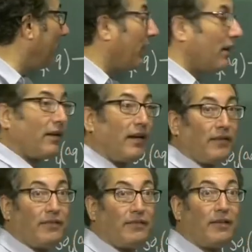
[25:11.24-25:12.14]
part
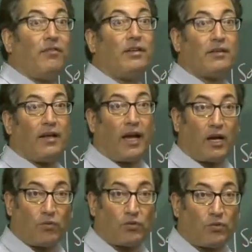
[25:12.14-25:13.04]
exists even in the
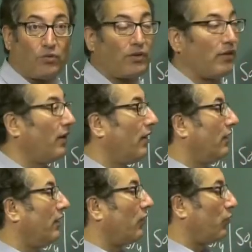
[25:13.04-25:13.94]
aqueous solution,
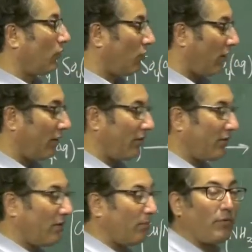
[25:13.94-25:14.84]
therefore coordination
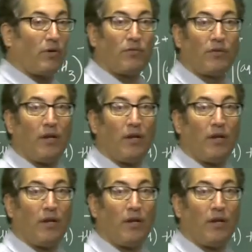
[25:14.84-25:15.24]
compounds